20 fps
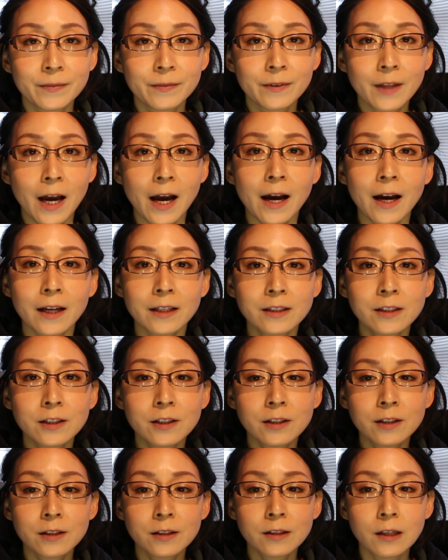
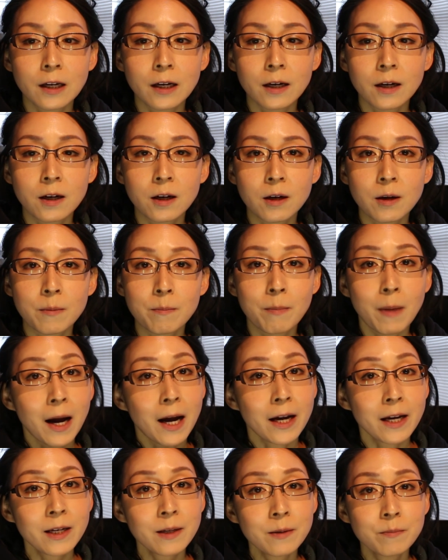that's
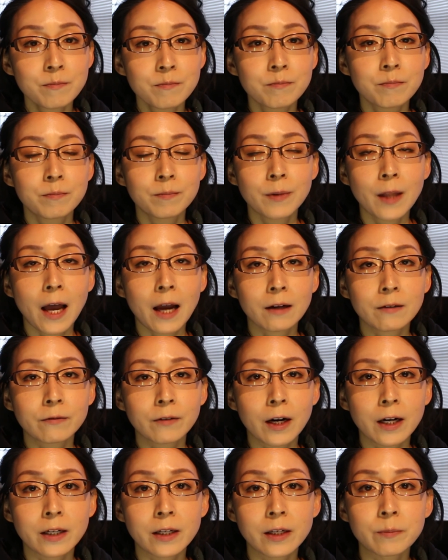my Black
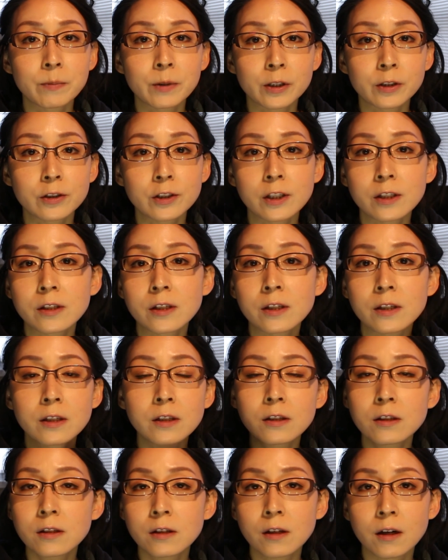Friday
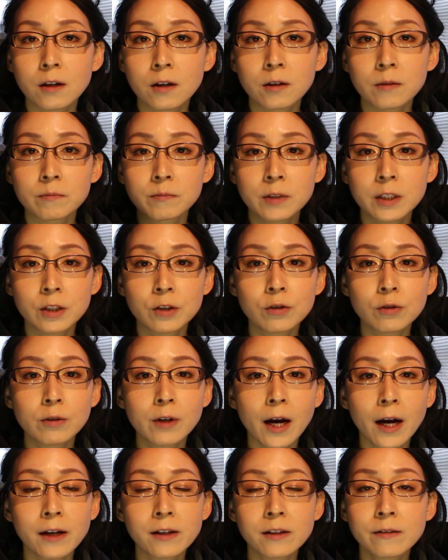purchases. Did you
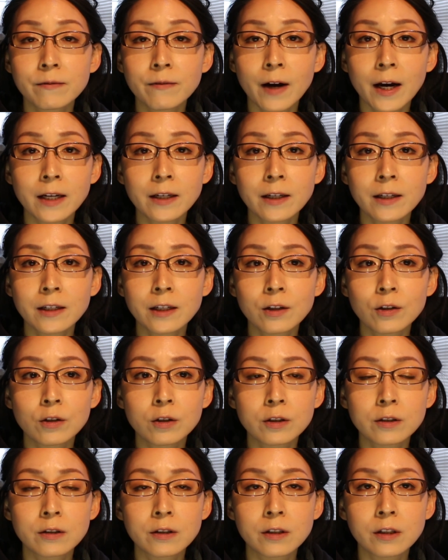guys find any
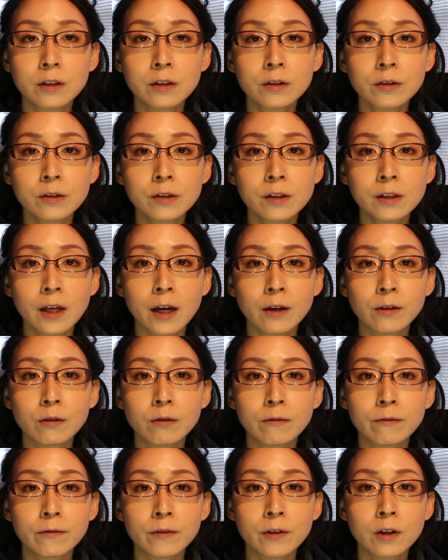good deals that
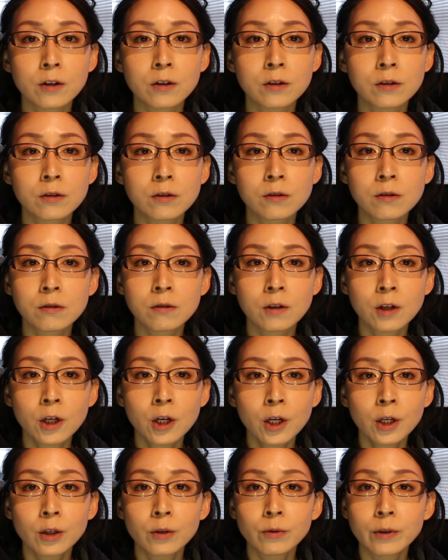you feel is
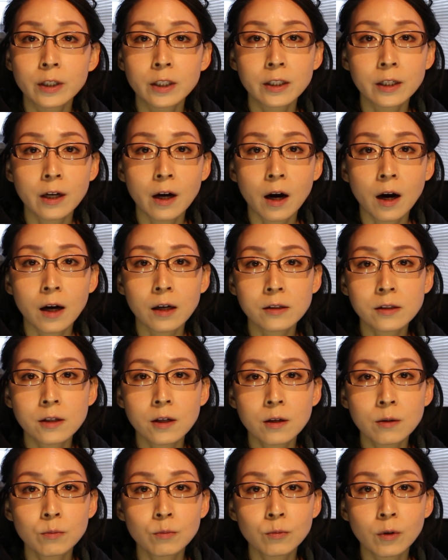really
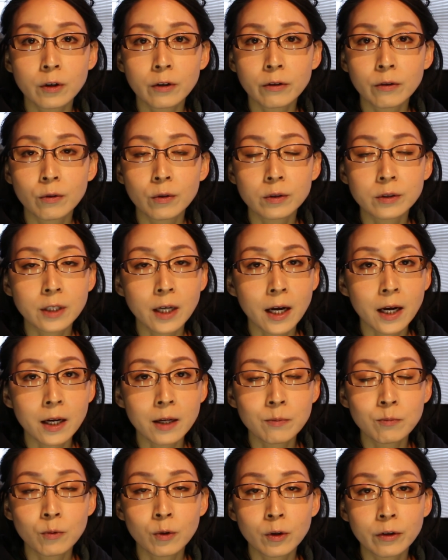awesome, worth your
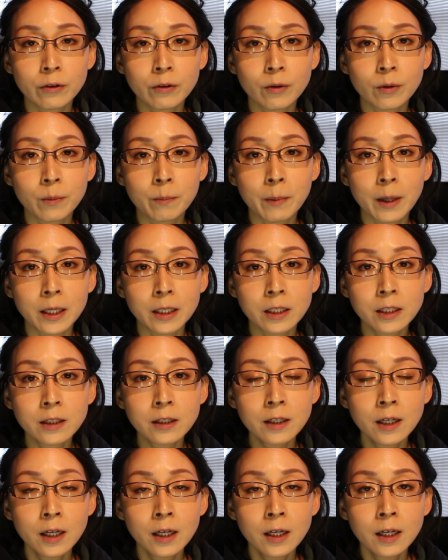time, worth your
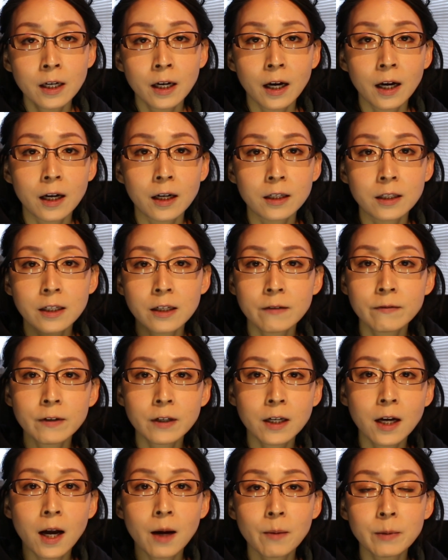money? Leave
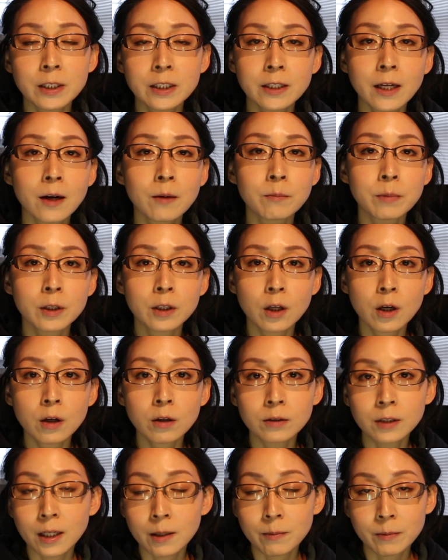a comment down
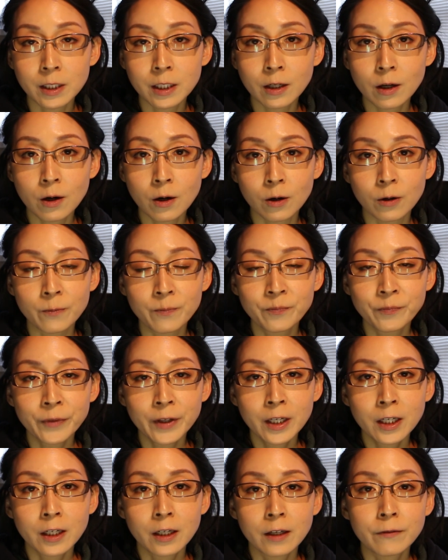below. Let me know.
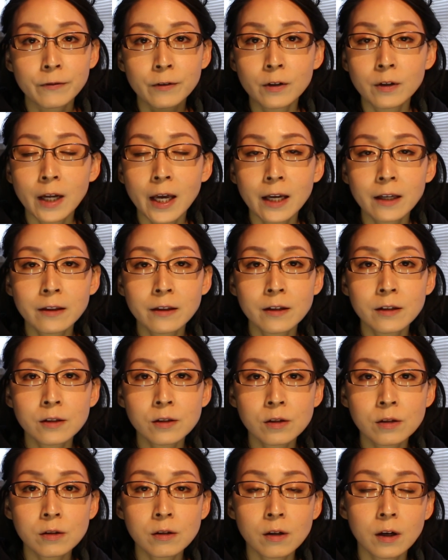If you like
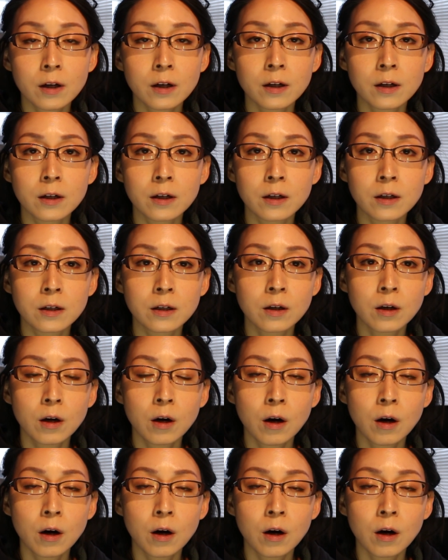these haul